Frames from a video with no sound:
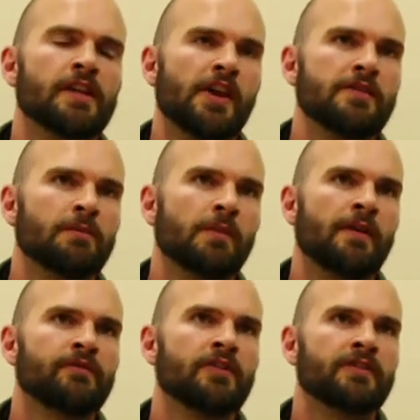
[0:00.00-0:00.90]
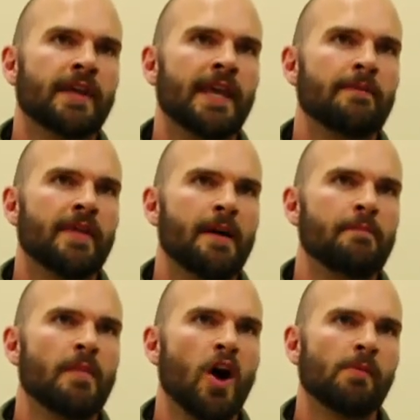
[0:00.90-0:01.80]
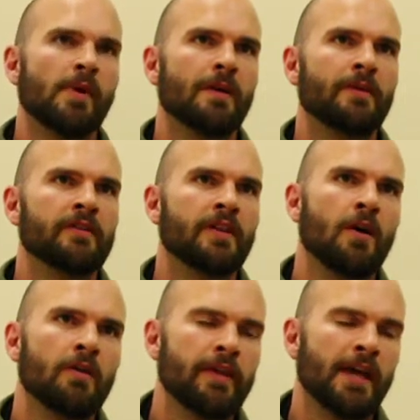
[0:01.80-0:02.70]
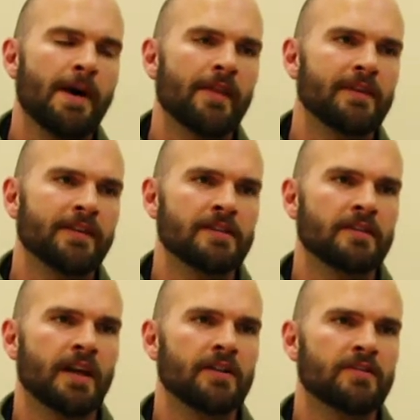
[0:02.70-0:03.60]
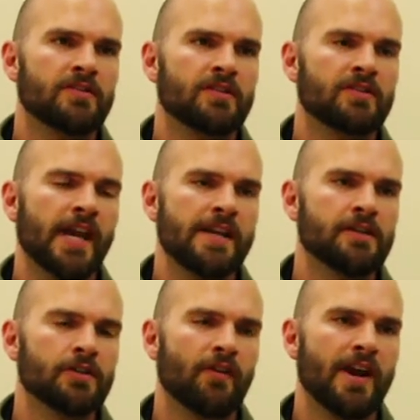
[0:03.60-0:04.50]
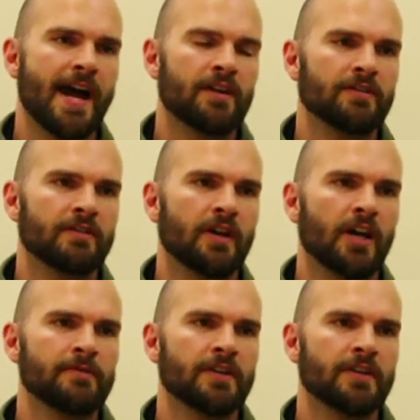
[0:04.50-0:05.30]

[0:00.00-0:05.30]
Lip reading: I'd use it with just to keep them mobile, because the whole thing about this is that it changes your reaction time.